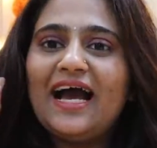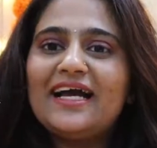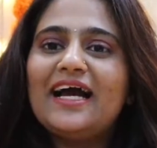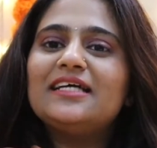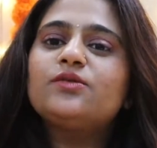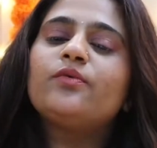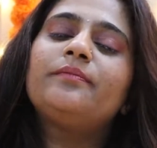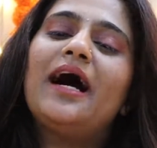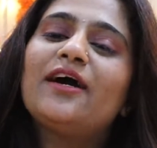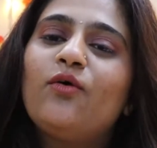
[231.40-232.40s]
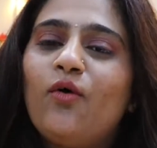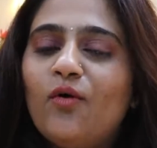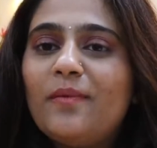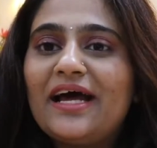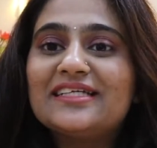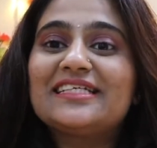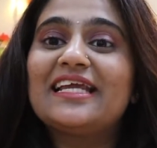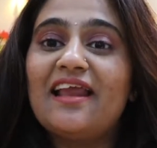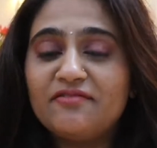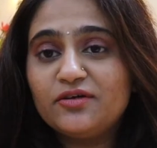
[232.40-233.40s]
Hi guys, we're back home and it's
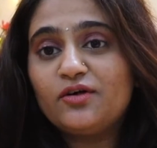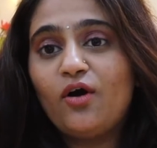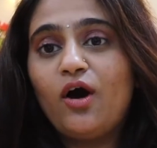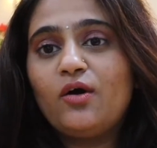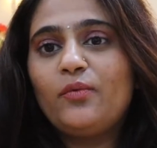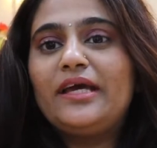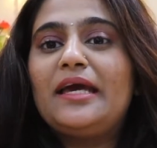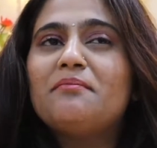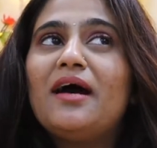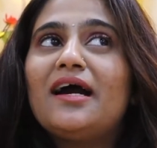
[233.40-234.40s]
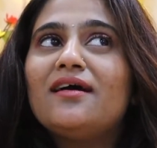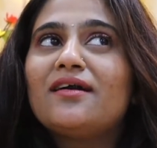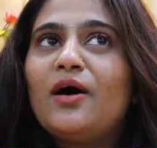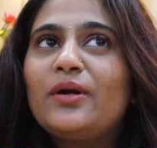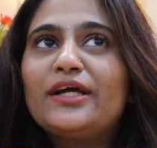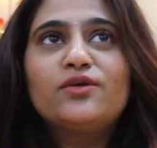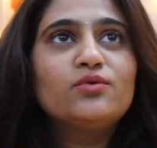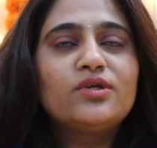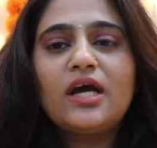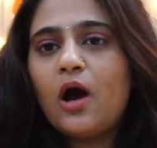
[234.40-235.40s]
11 o'clock. We came back around like
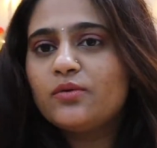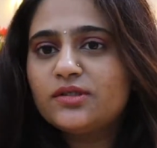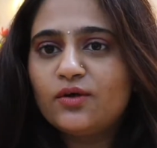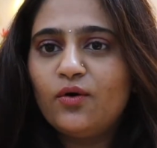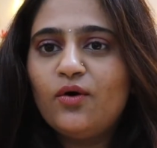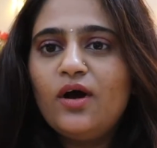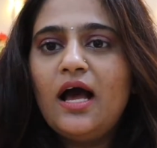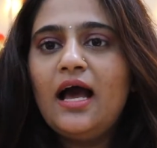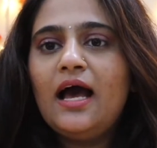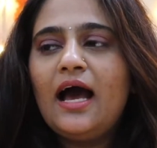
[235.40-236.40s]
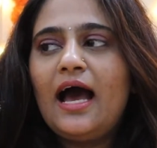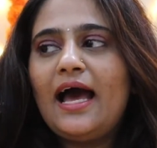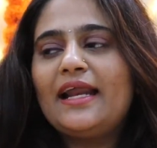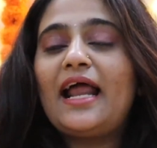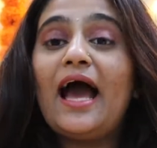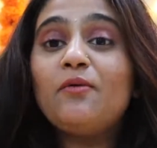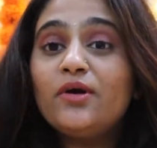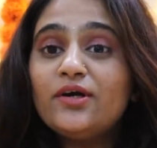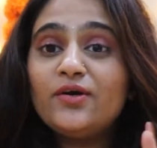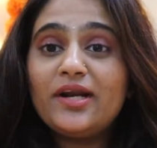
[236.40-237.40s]
2-3 hours ago and I
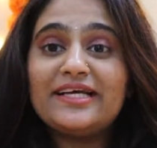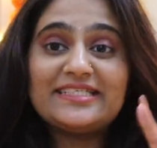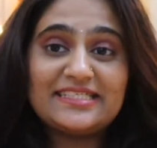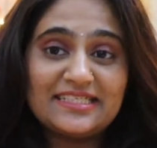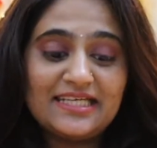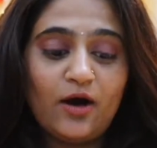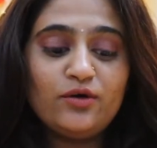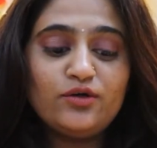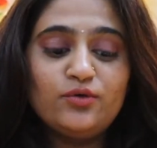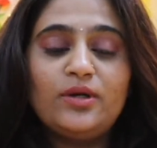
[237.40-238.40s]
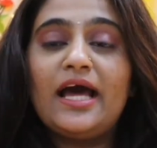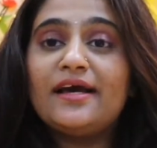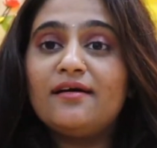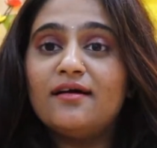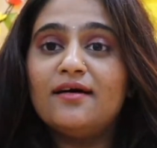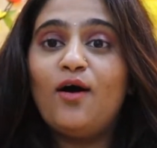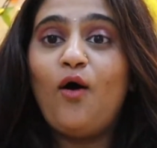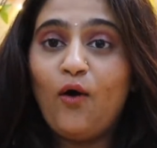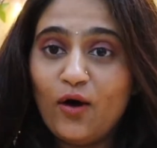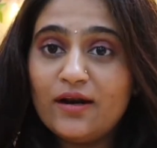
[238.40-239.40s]
wanted to like sit down, do like a
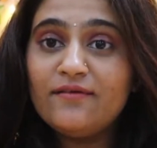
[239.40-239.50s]
haul